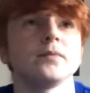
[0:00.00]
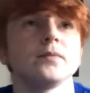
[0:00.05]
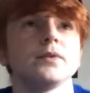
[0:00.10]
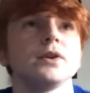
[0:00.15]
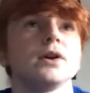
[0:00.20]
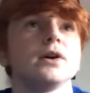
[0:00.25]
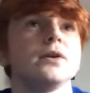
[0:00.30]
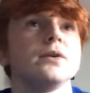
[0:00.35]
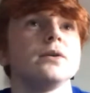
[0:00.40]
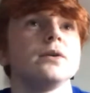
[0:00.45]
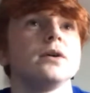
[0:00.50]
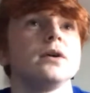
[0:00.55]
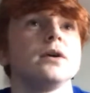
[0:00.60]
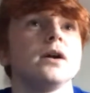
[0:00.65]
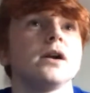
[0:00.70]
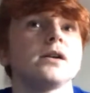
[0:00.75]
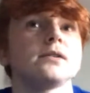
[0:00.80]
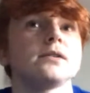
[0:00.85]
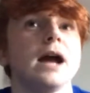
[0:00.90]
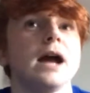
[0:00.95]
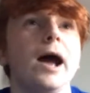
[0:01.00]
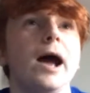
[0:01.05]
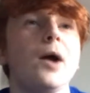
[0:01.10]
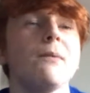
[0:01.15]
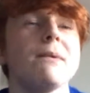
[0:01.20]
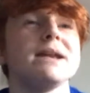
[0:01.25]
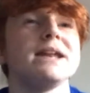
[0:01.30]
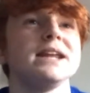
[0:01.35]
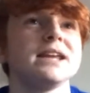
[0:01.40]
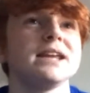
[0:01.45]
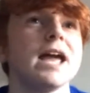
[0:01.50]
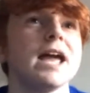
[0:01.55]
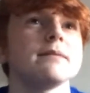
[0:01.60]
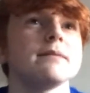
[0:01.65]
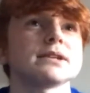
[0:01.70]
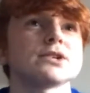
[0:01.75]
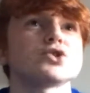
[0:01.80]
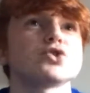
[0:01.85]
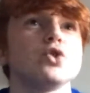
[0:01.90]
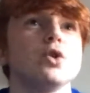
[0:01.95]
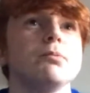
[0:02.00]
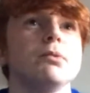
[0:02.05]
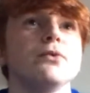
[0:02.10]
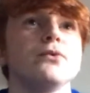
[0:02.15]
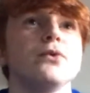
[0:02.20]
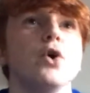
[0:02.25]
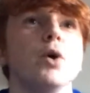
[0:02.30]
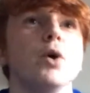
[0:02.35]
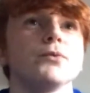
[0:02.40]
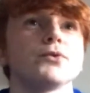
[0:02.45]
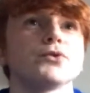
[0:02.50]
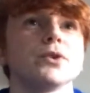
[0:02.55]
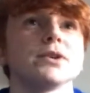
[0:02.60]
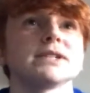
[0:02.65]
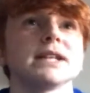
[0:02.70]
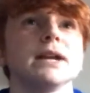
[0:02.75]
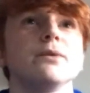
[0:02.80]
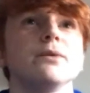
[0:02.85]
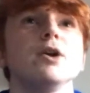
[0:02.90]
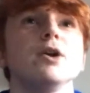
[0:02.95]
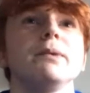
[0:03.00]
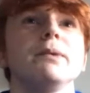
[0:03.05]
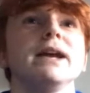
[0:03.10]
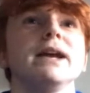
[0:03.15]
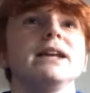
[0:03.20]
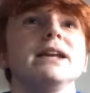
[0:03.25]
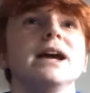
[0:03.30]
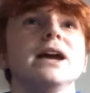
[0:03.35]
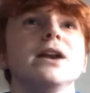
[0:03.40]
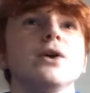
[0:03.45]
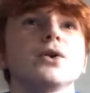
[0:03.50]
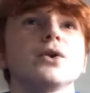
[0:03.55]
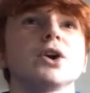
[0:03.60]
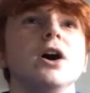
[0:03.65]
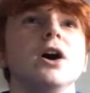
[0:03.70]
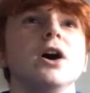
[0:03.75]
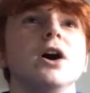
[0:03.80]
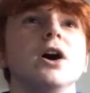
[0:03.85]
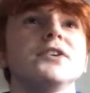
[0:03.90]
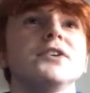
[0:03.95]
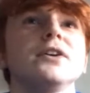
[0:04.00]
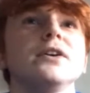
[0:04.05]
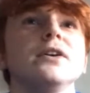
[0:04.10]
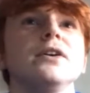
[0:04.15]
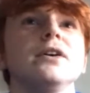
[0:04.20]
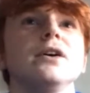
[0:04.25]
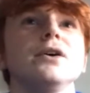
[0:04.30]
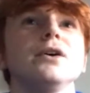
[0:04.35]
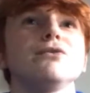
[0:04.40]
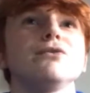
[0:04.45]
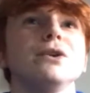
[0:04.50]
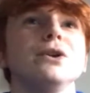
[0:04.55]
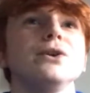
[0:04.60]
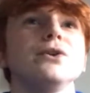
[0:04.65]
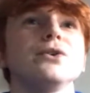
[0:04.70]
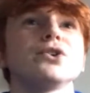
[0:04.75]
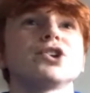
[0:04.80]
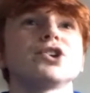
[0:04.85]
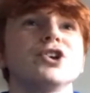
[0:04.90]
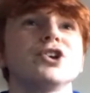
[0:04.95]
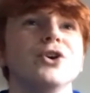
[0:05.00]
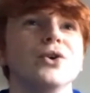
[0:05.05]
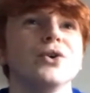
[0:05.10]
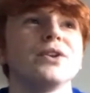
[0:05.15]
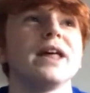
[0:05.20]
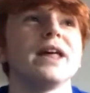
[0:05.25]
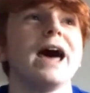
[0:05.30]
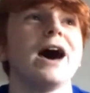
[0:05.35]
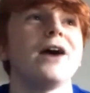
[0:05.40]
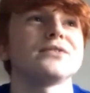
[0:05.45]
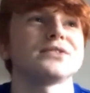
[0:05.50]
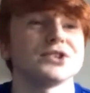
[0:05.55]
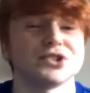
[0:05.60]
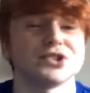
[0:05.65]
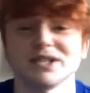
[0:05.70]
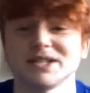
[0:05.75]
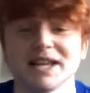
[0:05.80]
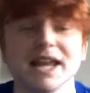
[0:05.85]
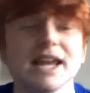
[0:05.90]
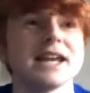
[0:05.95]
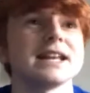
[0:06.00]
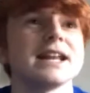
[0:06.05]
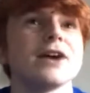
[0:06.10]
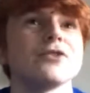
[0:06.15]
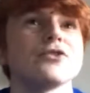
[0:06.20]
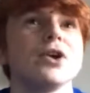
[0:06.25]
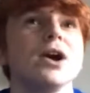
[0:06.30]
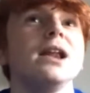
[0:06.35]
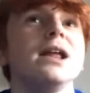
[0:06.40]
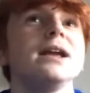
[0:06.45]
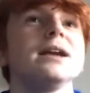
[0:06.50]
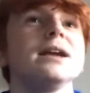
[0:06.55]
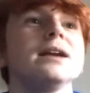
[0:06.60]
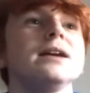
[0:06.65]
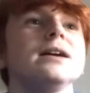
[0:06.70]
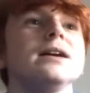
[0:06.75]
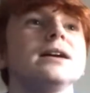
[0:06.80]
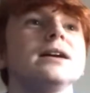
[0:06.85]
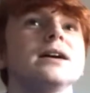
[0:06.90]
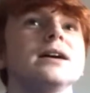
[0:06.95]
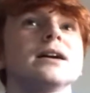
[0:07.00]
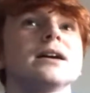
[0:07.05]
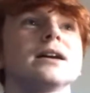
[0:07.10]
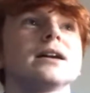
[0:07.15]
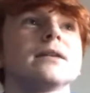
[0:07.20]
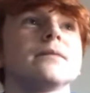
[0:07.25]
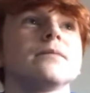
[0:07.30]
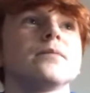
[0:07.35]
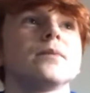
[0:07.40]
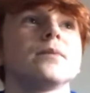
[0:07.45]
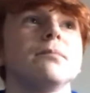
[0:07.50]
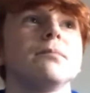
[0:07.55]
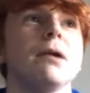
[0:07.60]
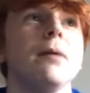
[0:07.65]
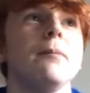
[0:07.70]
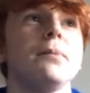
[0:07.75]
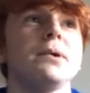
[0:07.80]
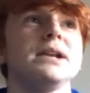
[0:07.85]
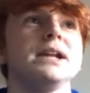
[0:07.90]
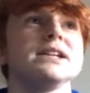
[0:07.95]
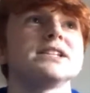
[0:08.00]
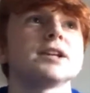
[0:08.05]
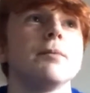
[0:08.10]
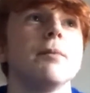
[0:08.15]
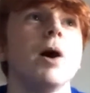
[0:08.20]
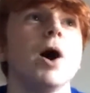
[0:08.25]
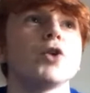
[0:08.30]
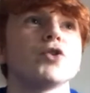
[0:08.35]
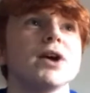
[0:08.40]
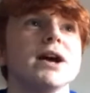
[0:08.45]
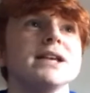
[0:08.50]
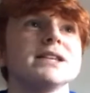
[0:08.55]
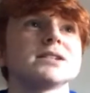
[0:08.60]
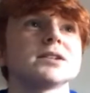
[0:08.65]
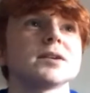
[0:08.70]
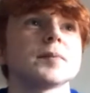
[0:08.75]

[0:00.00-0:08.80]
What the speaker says: You know, how many games has Shaw performed for us? And there will be a yellow card for Luke Shaw there. I was just saying that, really. Bumping into Mahrez.